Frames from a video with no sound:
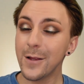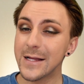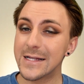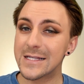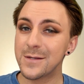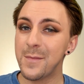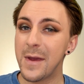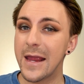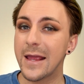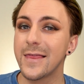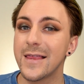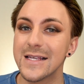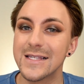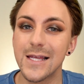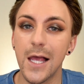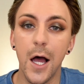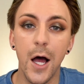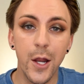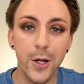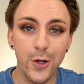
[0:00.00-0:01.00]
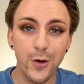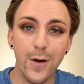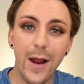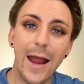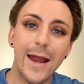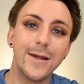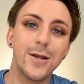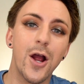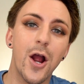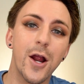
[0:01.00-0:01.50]
let's make this under
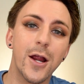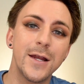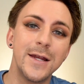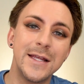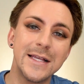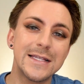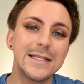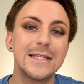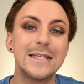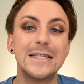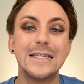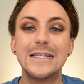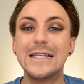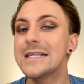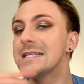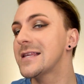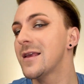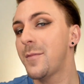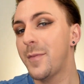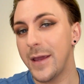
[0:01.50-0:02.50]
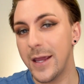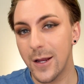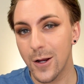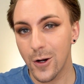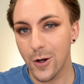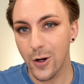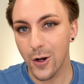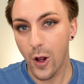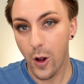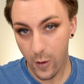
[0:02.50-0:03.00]
eye darkness
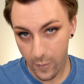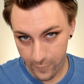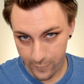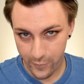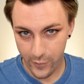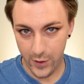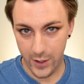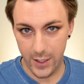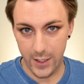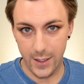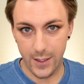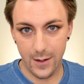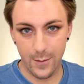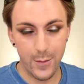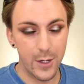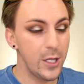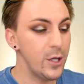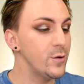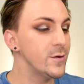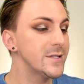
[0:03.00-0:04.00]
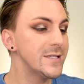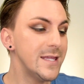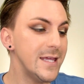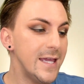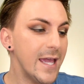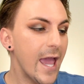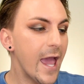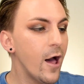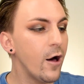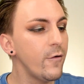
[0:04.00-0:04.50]
disappear, hopefully. I'm gonna use
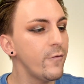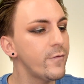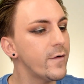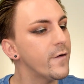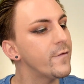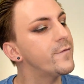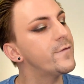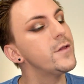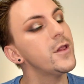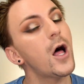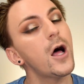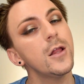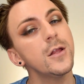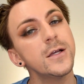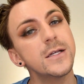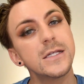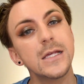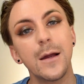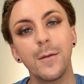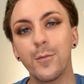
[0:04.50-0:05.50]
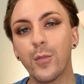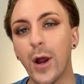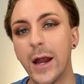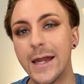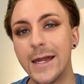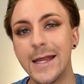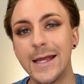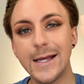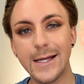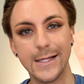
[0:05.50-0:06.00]
the e.l.f. Flawless
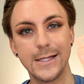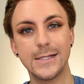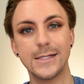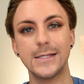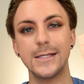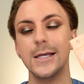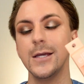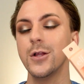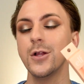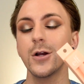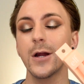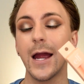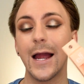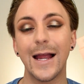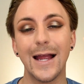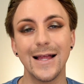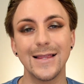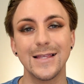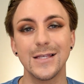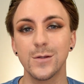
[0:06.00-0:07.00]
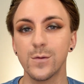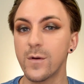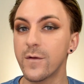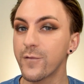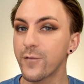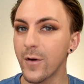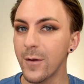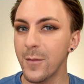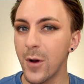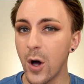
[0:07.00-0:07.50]
Brightening Concealer. I got this one
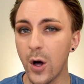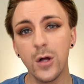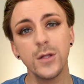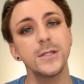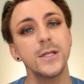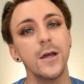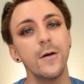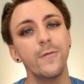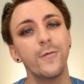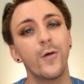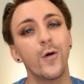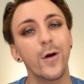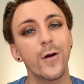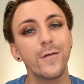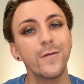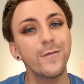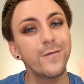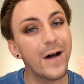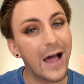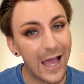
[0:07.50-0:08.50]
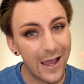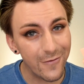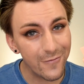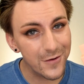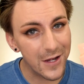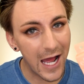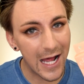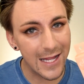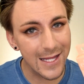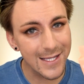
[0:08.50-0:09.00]
from Ulta for
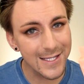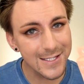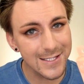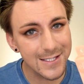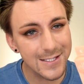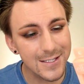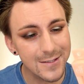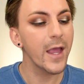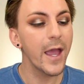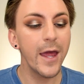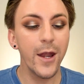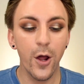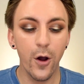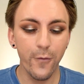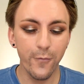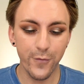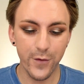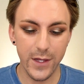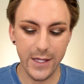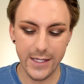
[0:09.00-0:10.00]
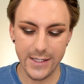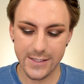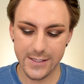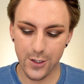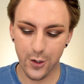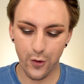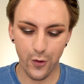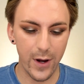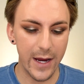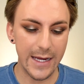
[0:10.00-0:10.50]
$5. And hopefully it's
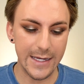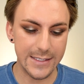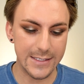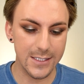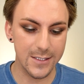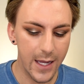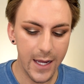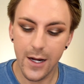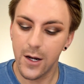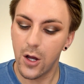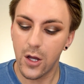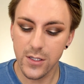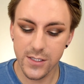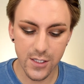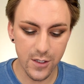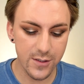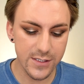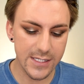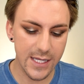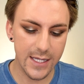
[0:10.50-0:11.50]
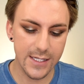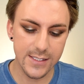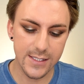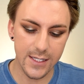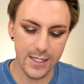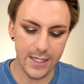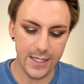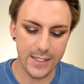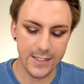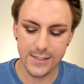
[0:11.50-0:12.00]
great. It also says
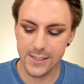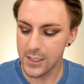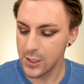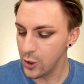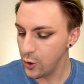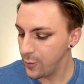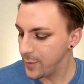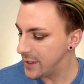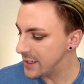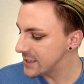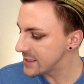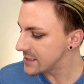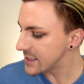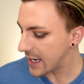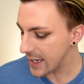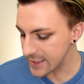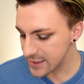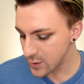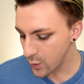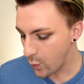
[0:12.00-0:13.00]
that it's luminous as